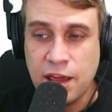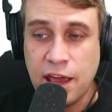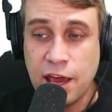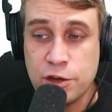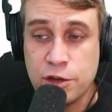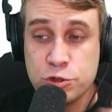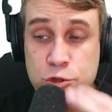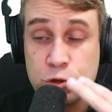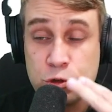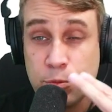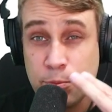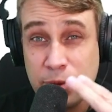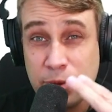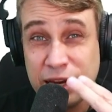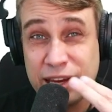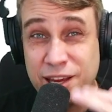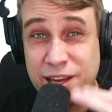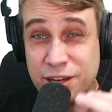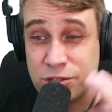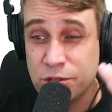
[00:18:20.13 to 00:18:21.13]
and 2
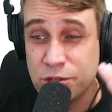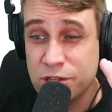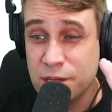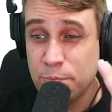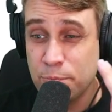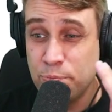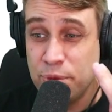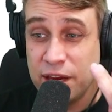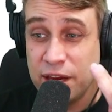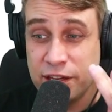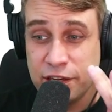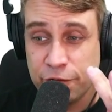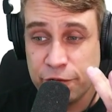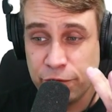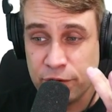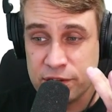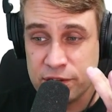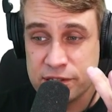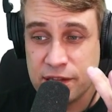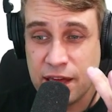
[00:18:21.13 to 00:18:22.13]
million. So there's a big
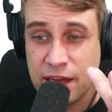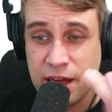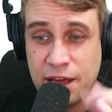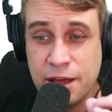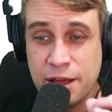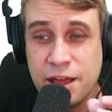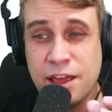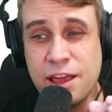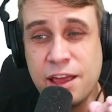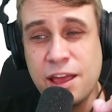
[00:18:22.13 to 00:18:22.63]
difference there.